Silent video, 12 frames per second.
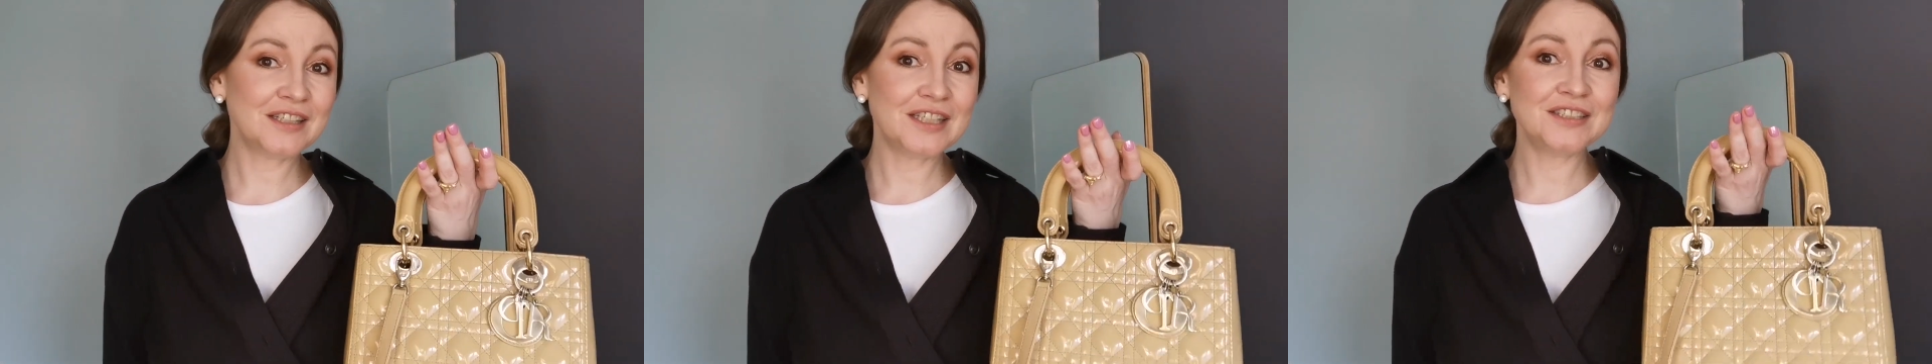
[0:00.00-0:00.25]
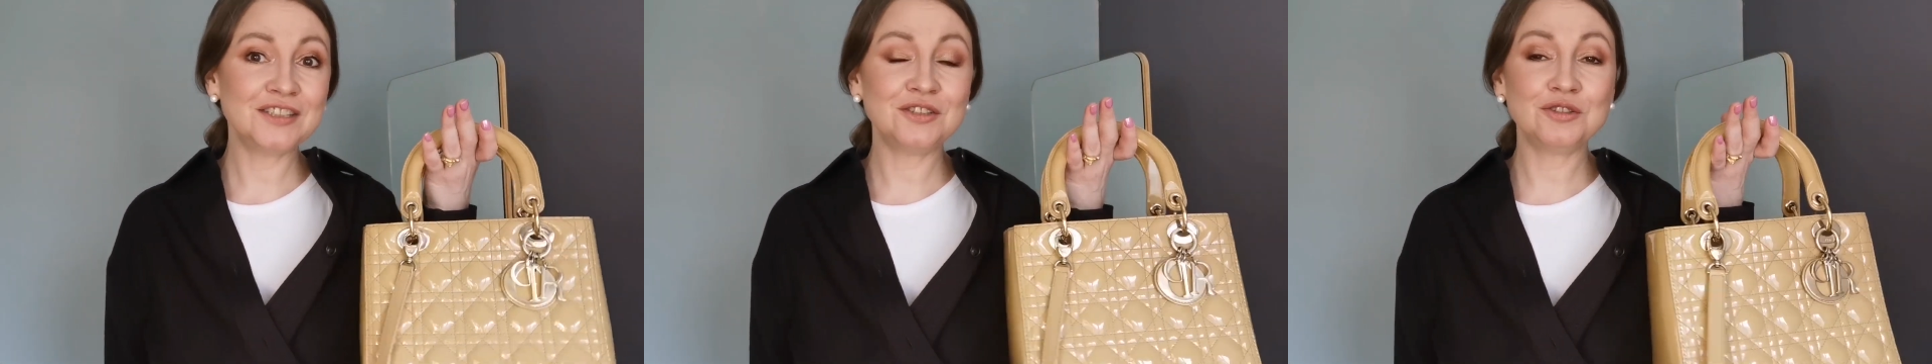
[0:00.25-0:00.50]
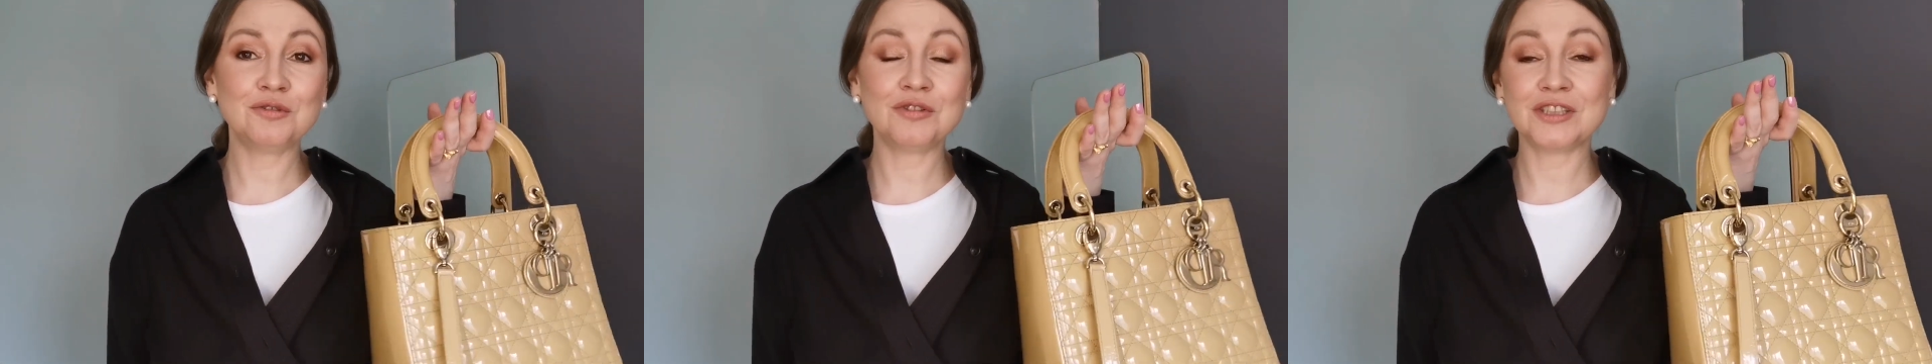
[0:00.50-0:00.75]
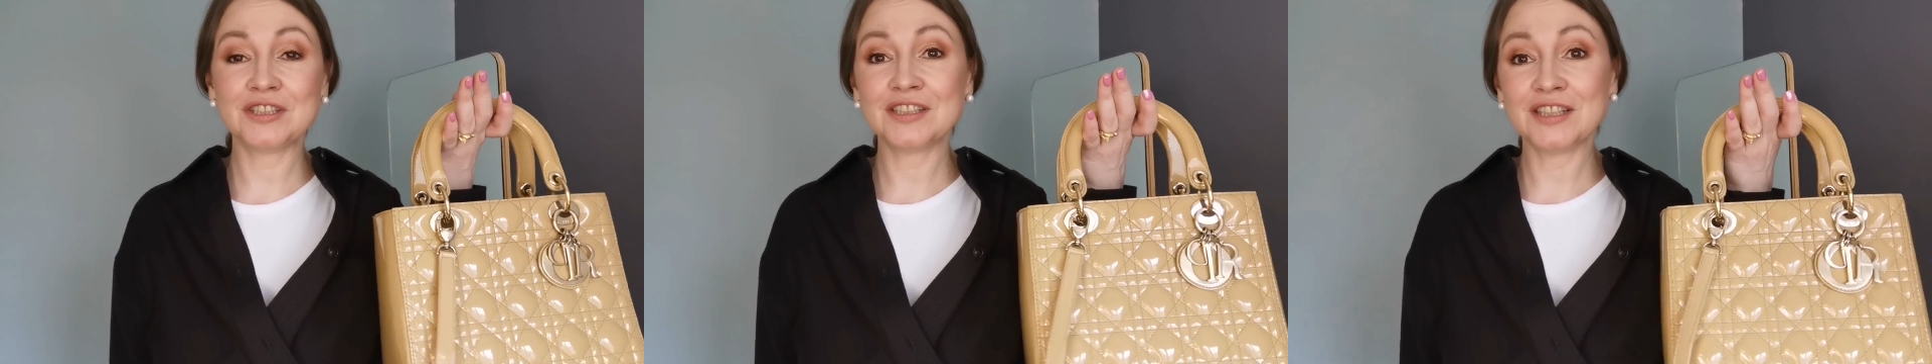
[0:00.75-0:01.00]
Lady
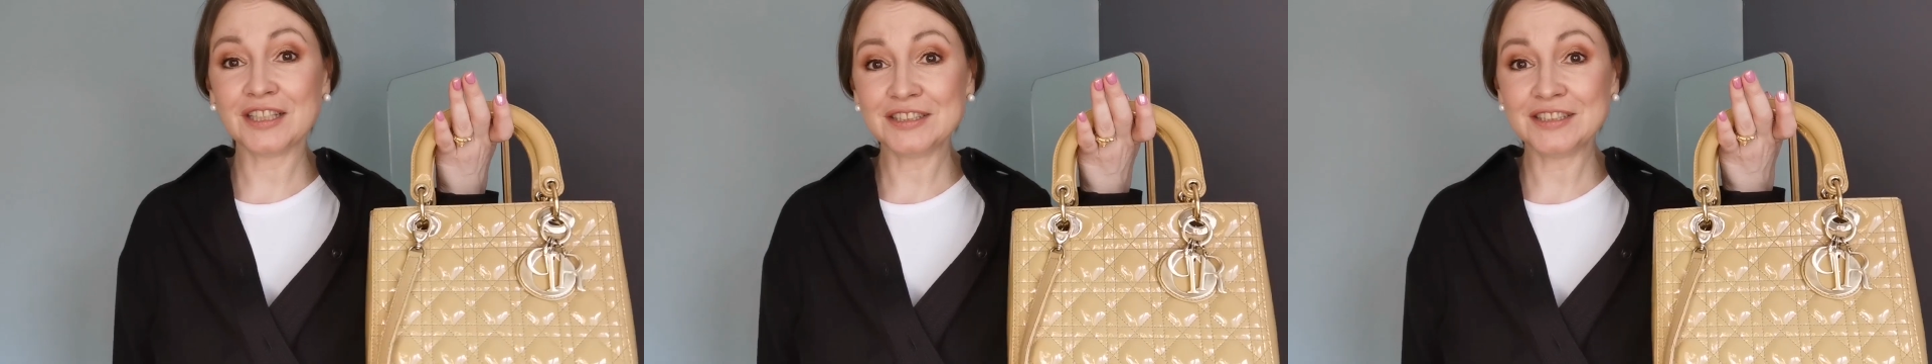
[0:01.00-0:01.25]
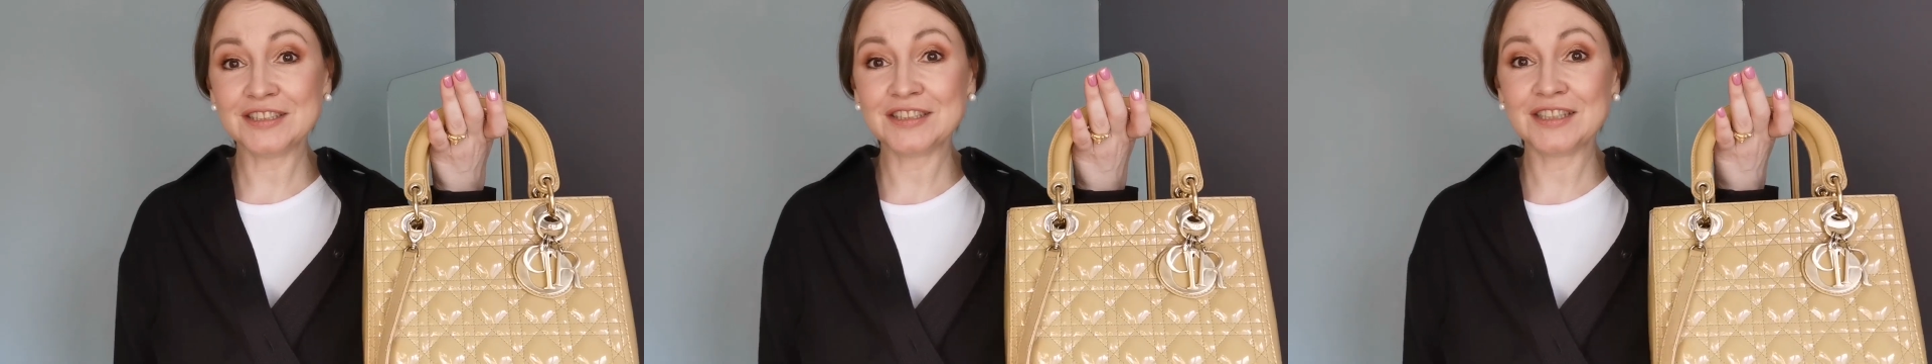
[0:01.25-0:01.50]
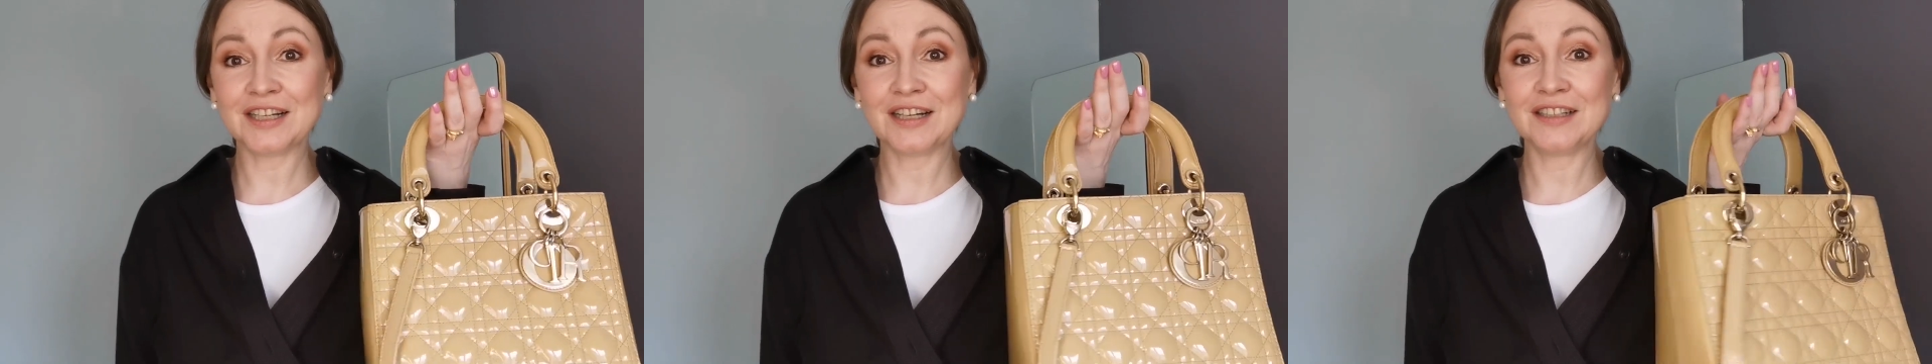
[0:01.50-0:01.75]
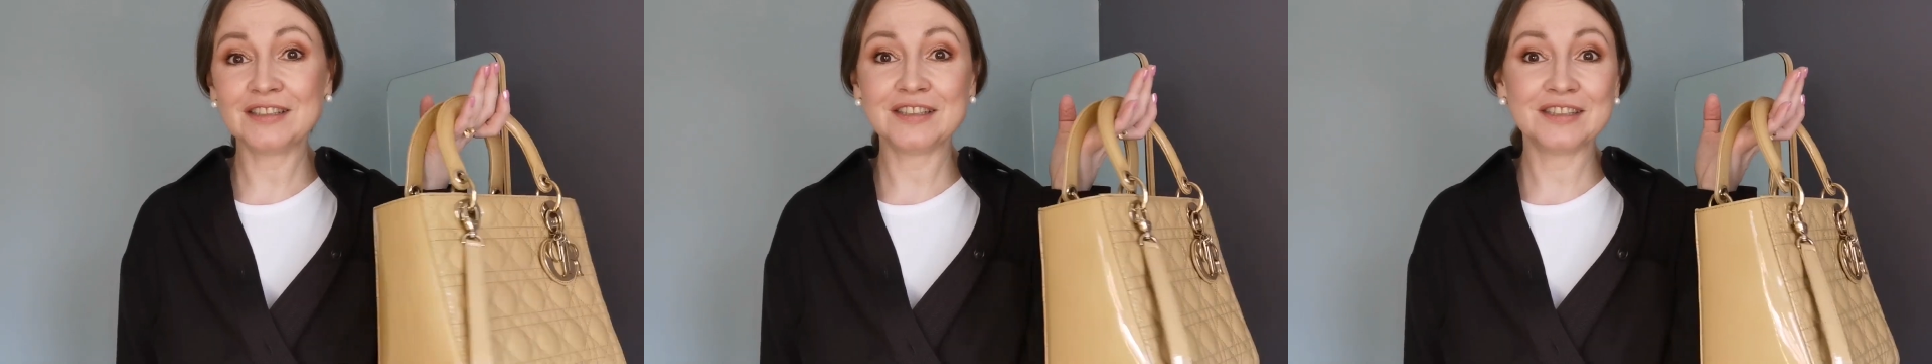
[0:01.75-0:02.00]
Dior in classic
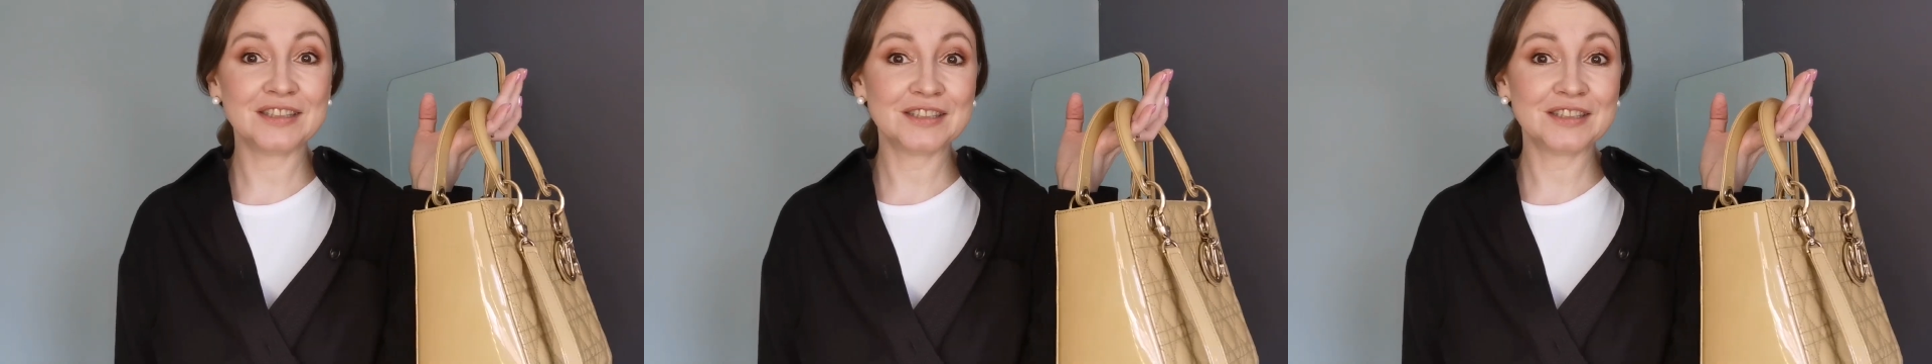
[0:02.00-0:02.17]
color,